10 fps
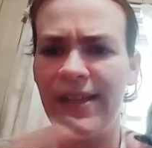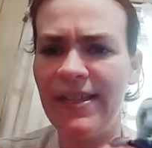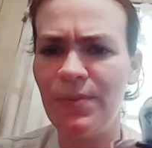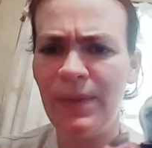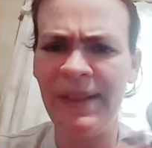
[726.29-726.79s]

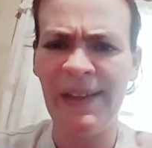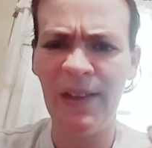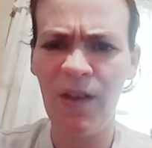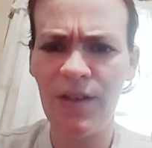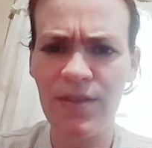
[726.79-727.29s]
That's why
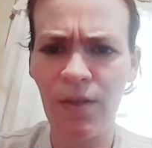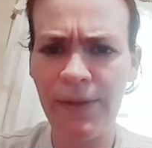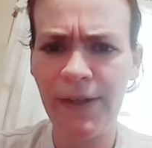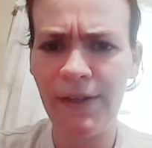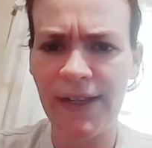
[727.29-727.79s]
they look
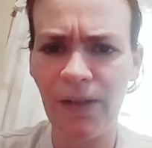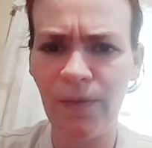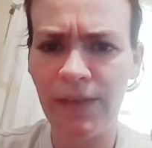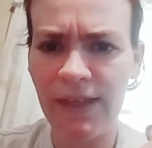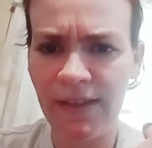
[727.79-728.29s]
so weird. I
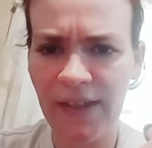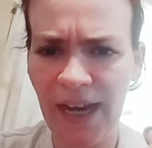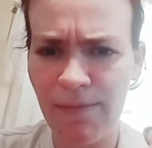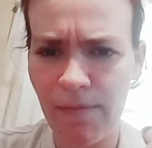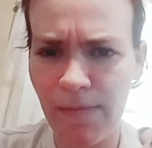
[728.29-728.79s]
don't think
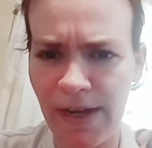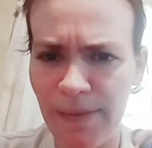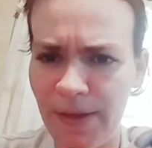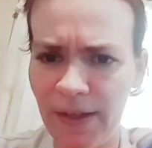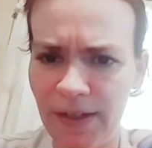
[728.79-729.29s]
the camera
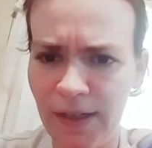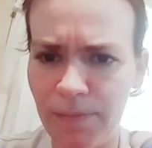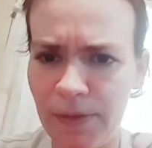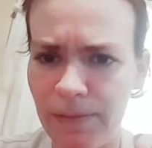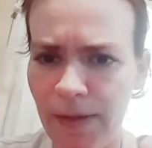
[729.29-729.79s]
might pick it
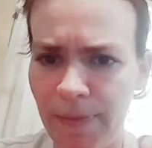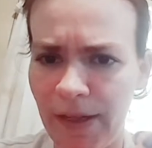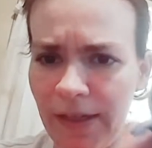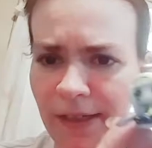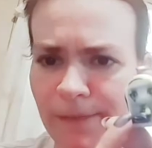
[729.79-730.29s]
up, but
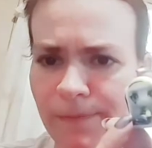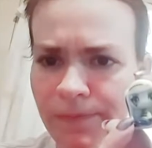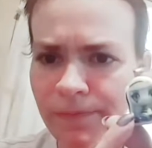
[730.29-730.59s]
maybe not.